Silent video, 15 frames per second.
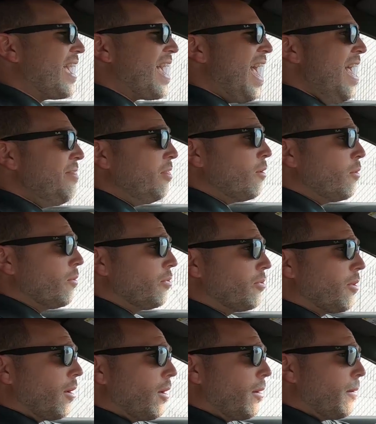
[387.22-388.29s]
And
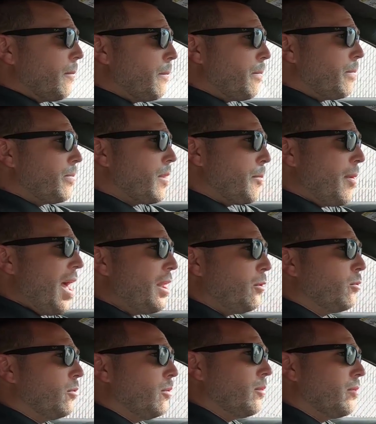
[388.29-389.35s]
the
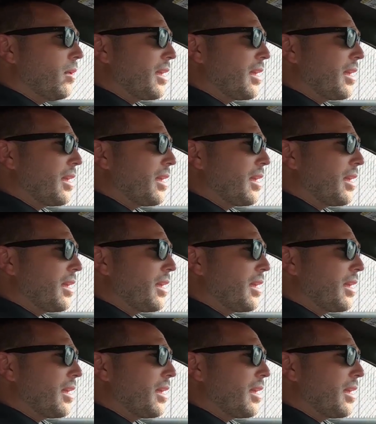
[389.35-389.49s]
pedal,